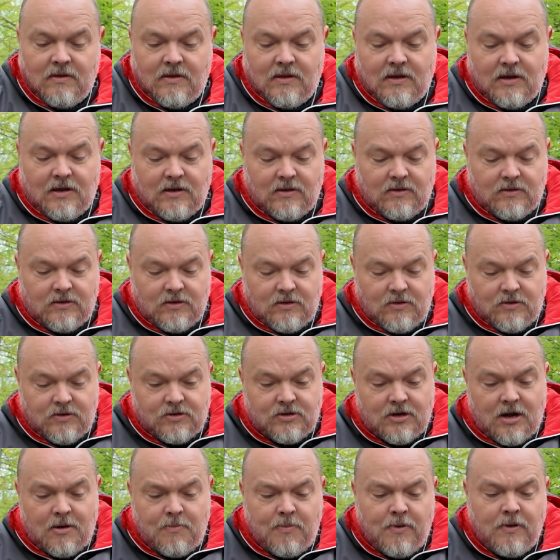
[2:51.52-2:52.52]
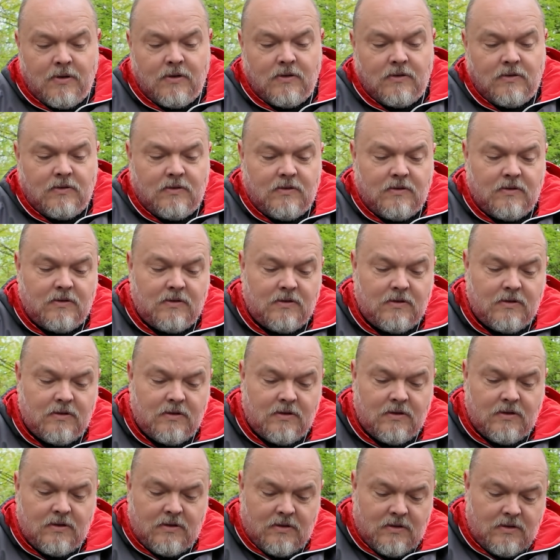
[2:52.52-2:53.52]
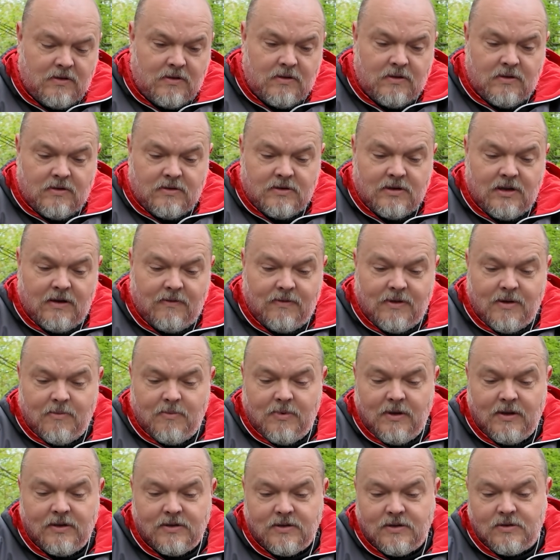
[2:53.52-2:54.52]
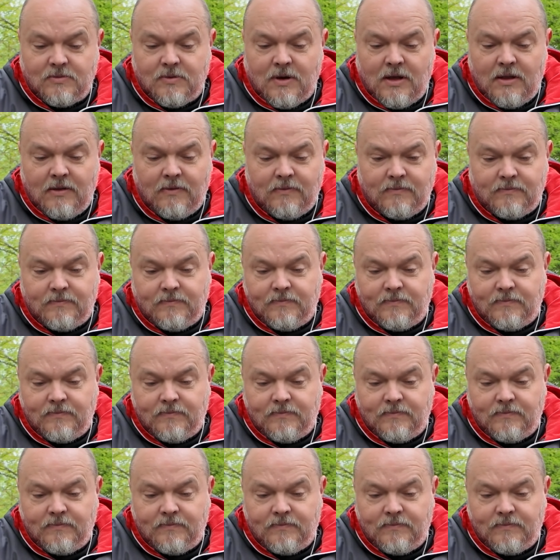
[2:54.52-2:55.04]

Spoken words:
That'll do a job. Save them bits as well.